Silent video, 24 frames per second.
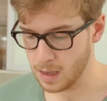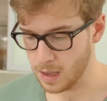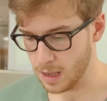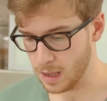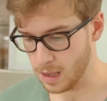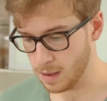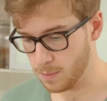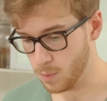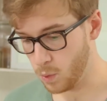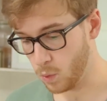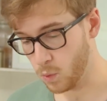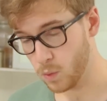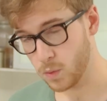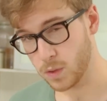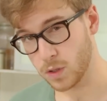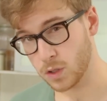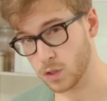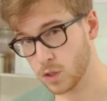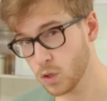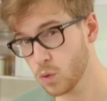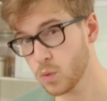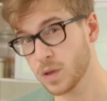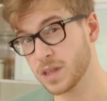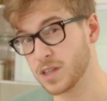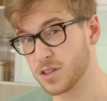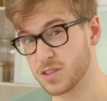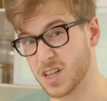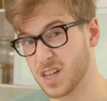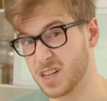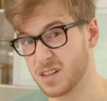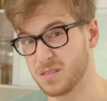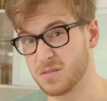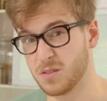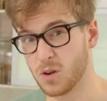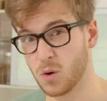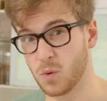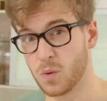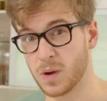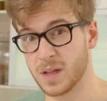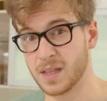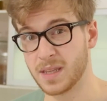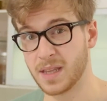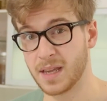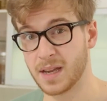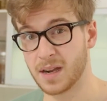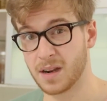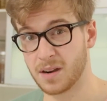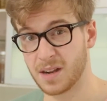You'll know when they're done when
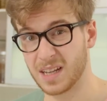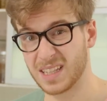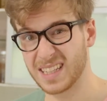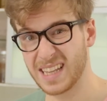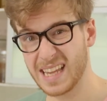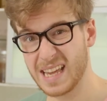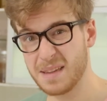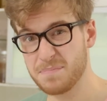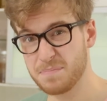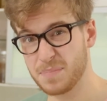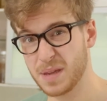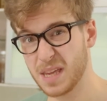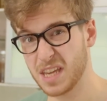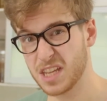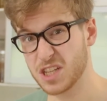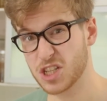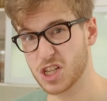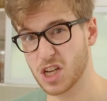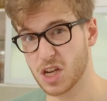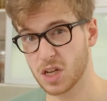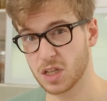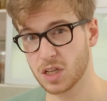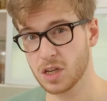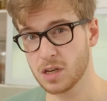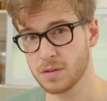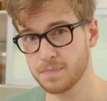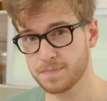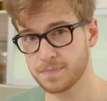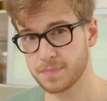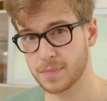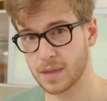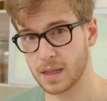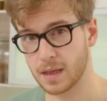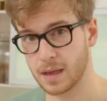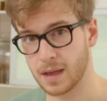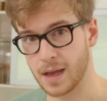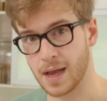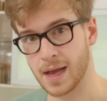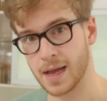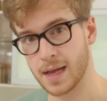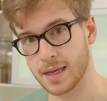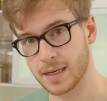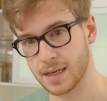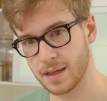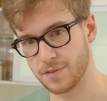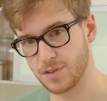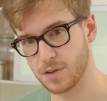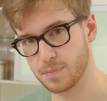they are a light beige colour,
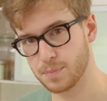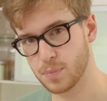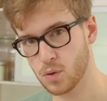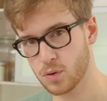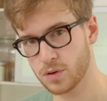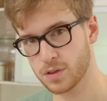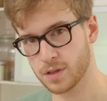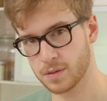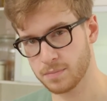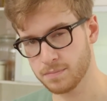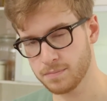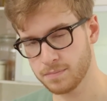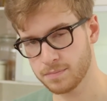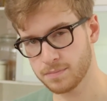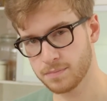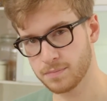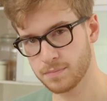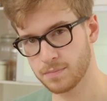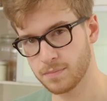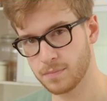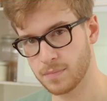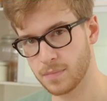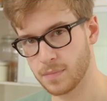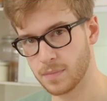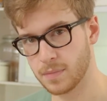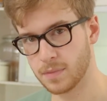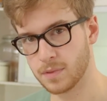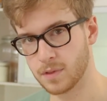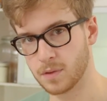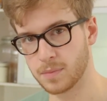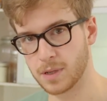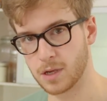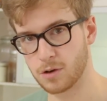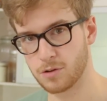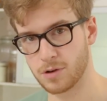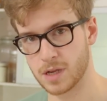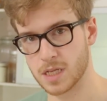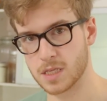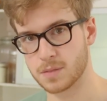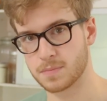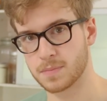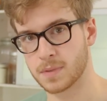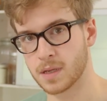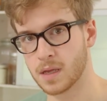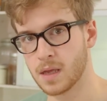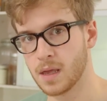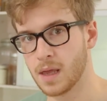and if you poke them, they'll be crisp.